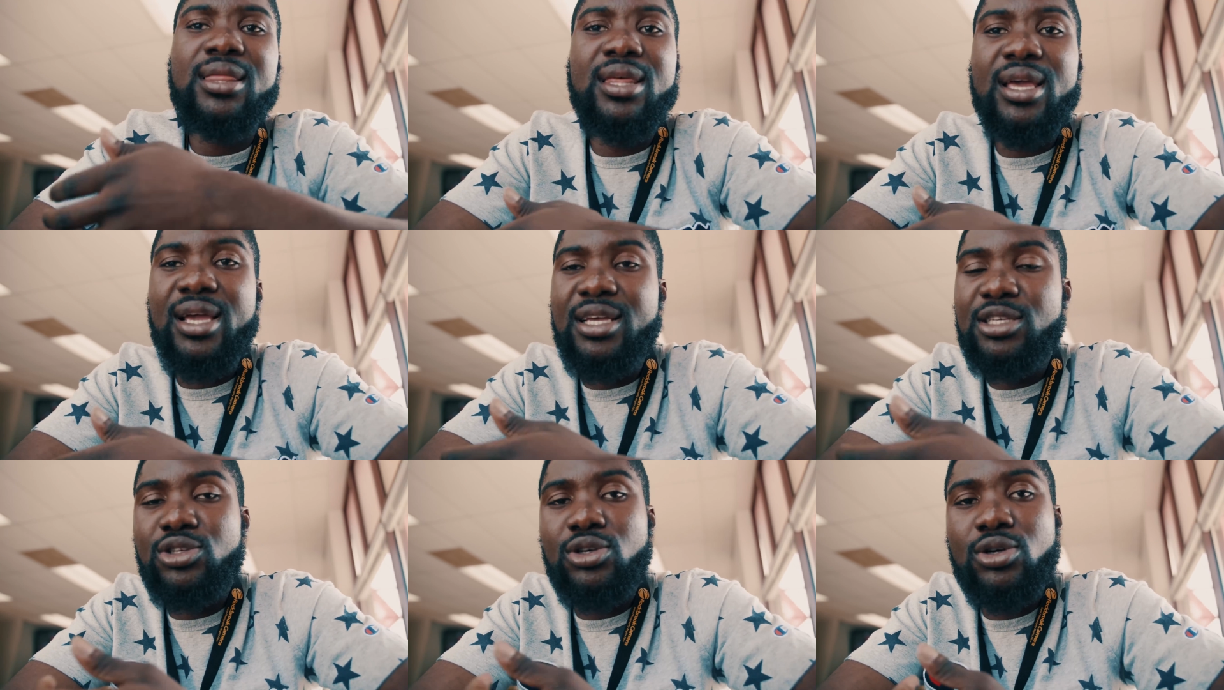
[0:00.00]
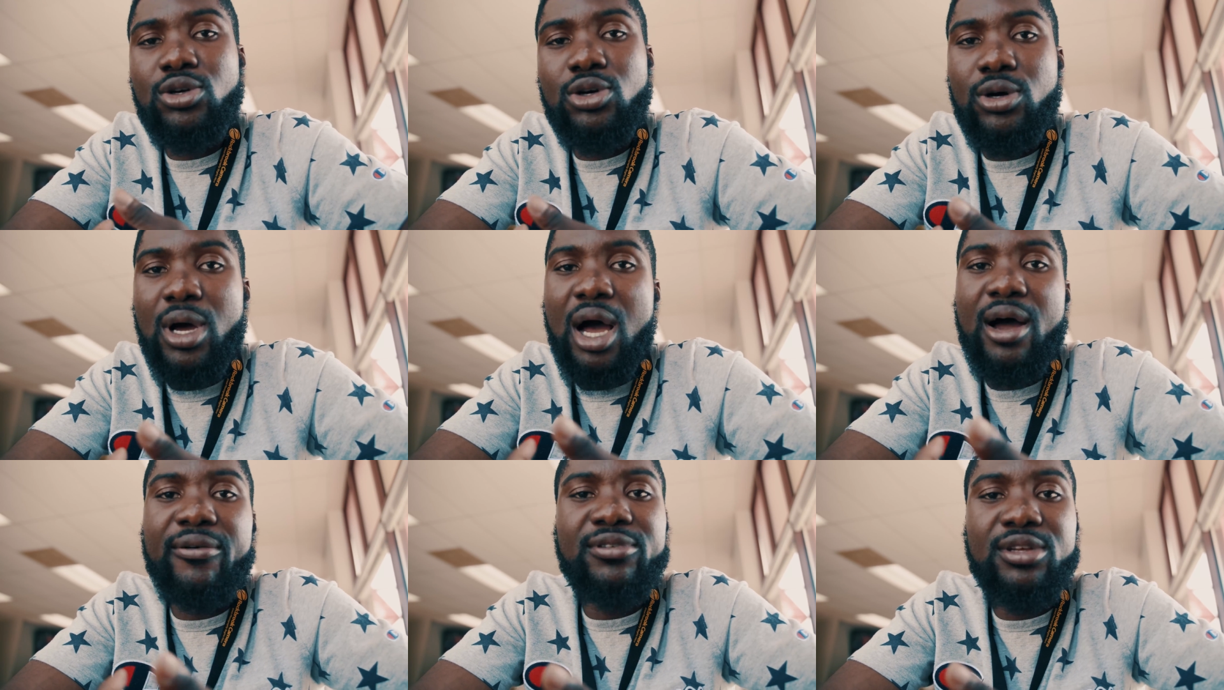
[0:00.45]
things, you
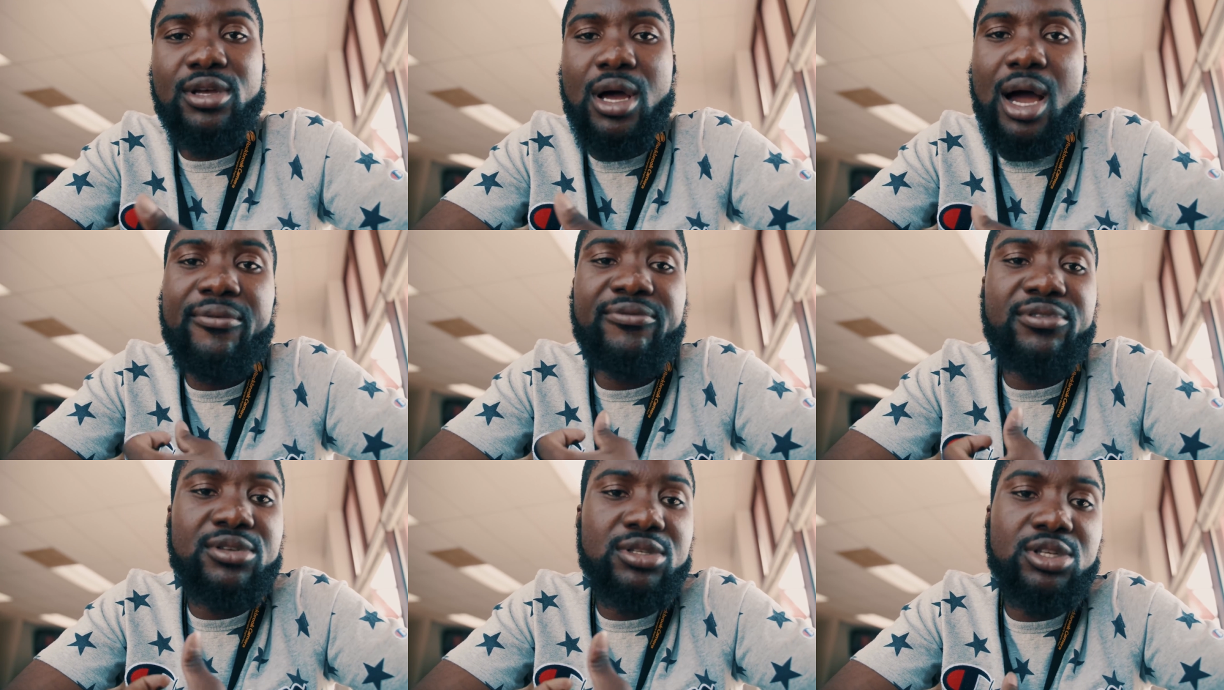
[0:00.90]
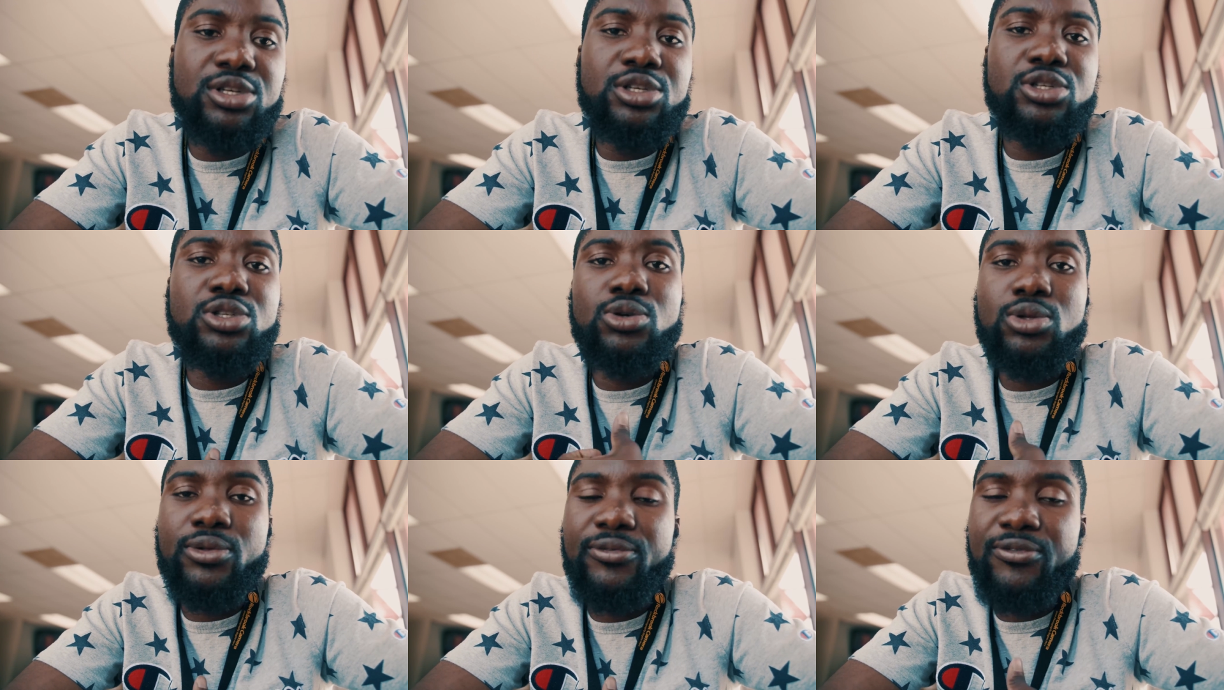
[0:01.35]
could obviously
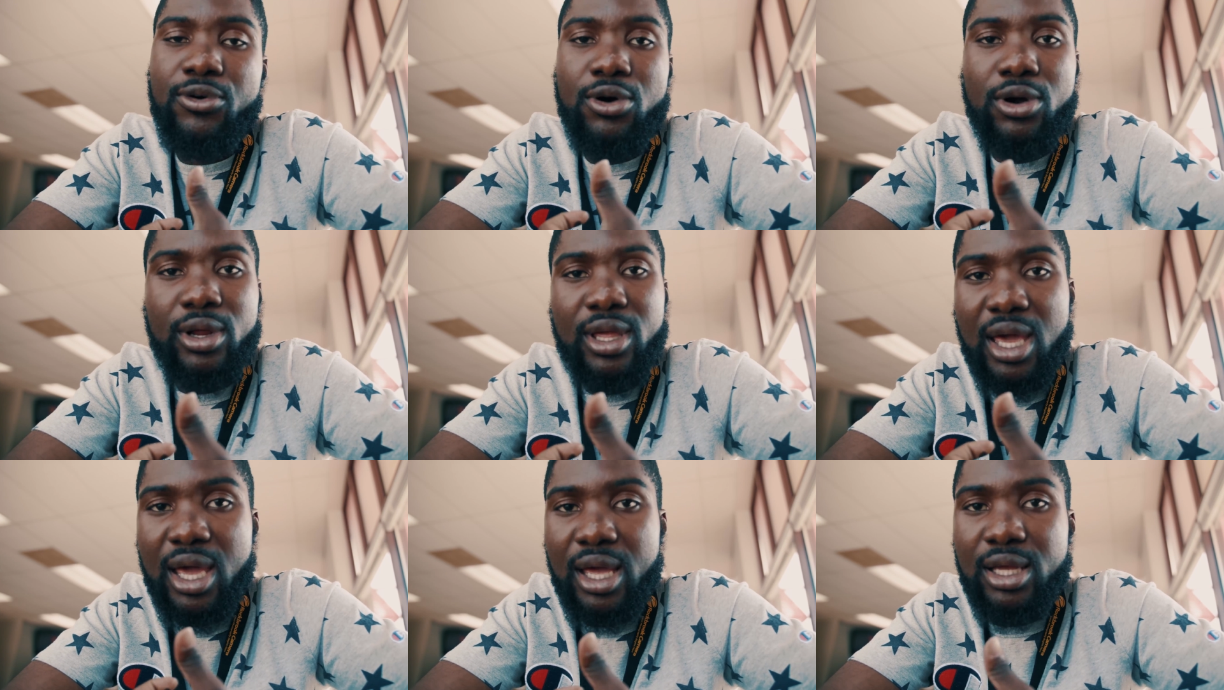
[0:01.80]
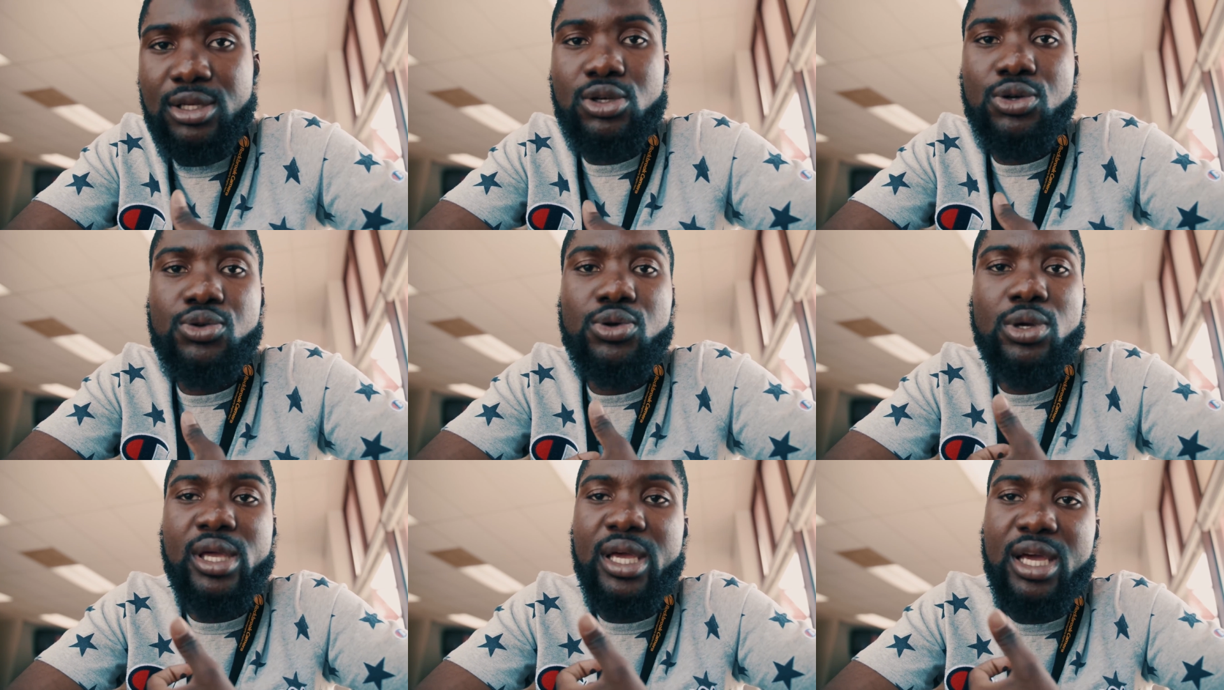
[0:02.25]
shoot 4K,
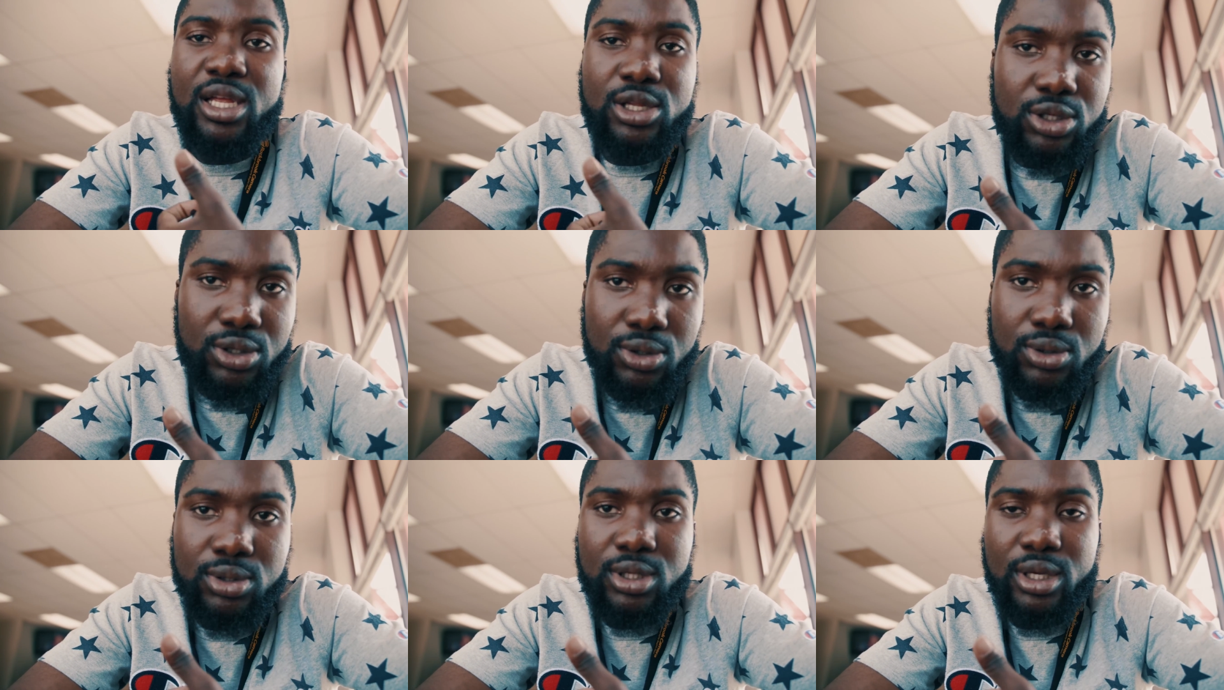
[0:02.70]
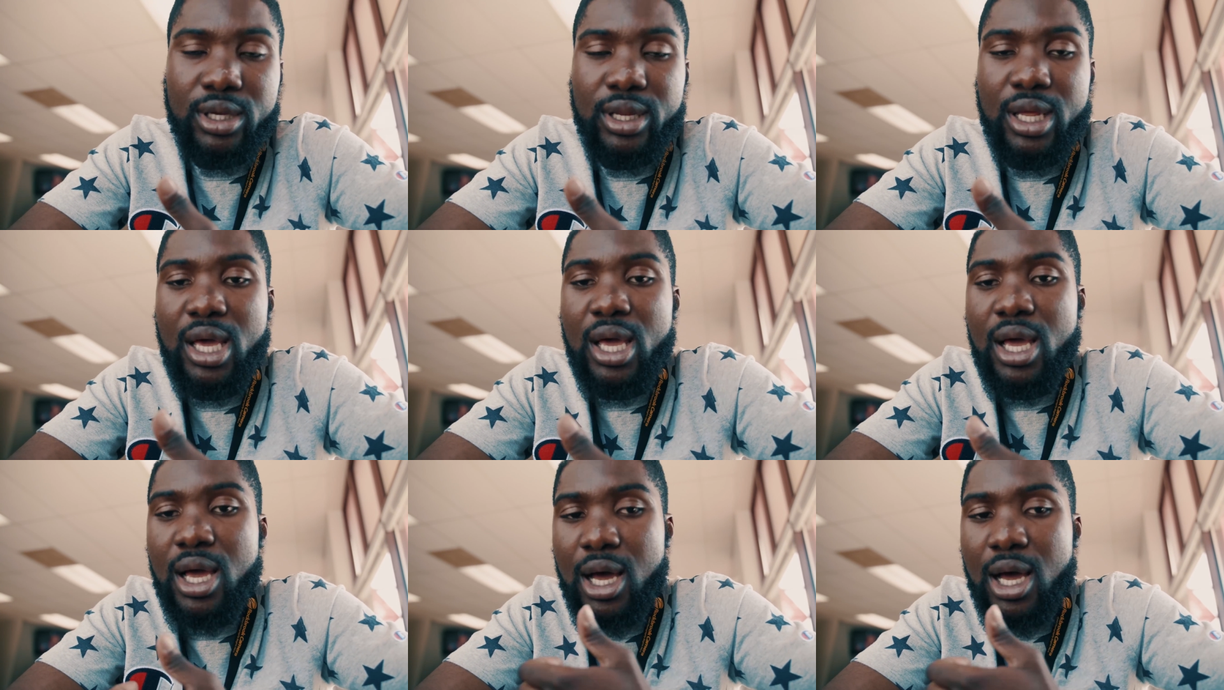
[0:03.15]
so you can use it.